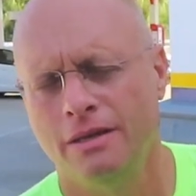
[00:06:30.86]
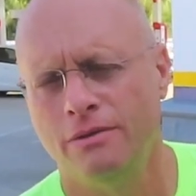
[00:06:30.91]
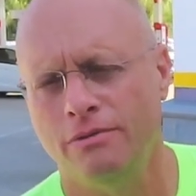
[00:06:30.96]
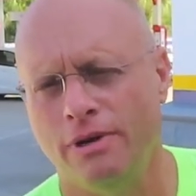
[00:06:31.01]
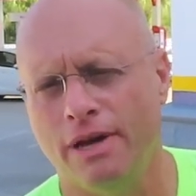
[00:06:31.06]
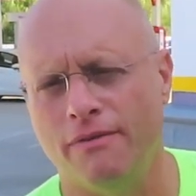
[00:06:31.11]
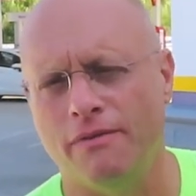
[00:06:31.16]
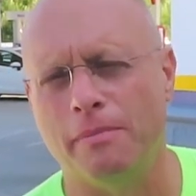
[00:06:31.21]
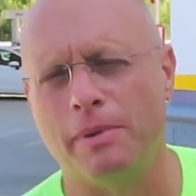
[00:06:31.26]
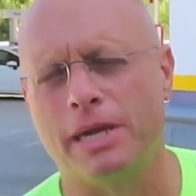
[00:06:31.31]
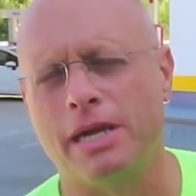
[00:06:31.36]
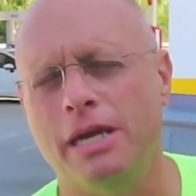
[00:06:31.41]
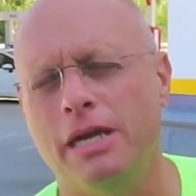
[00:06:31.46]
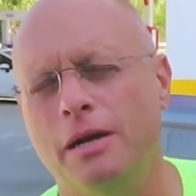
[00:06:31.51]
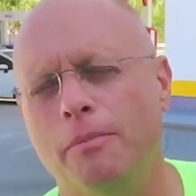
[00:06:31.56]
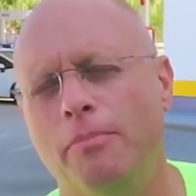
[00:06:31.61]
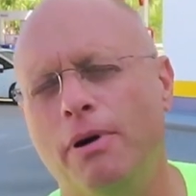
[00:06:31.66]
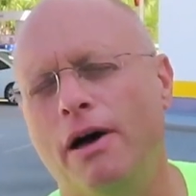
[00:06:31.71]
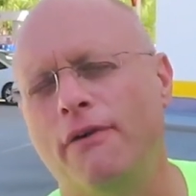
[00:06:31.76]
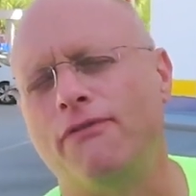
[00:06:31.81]
We have a
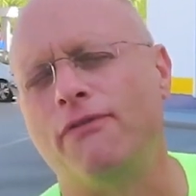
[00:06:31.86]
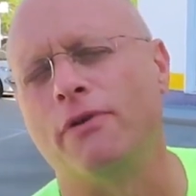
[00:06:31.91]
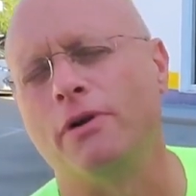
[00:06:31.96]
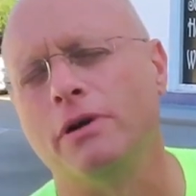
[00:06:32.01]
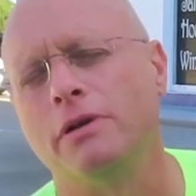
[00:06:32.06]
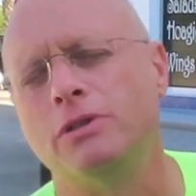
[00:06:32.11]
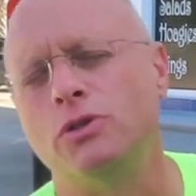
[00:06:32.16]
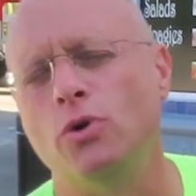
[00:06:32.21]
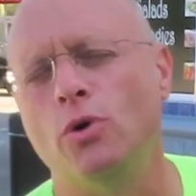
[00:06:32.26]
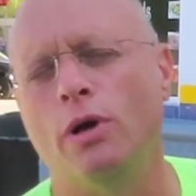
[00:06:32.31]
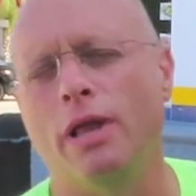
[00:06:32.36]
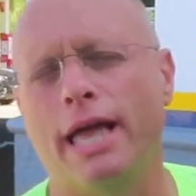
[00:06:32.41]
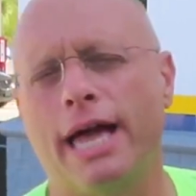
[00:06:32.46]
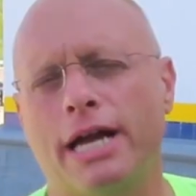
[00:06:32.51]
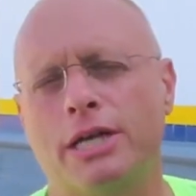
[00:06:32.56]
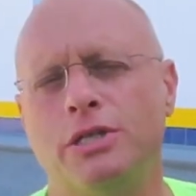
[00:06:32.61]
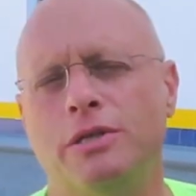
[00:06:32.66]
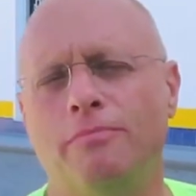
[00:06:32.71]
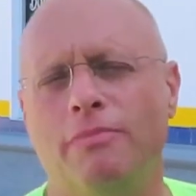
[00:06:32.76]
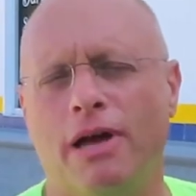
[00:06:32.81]
Makita buffer, dual
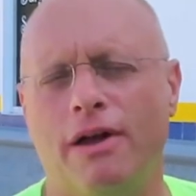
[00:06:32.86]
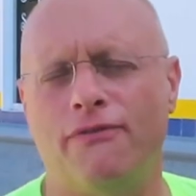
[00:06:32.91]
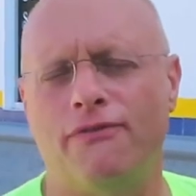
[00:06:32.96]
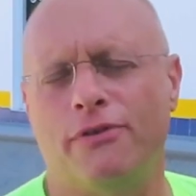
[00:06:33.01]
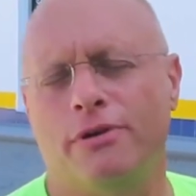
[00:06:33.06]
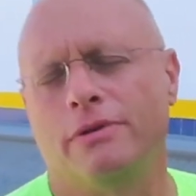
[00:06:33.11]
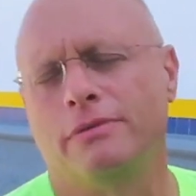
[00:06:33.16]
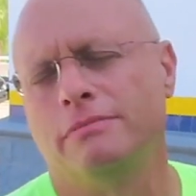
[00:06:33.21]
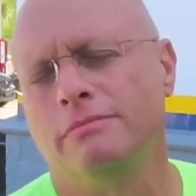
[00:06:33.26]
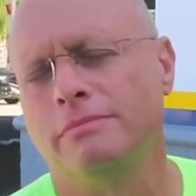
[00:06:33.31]
action buffer.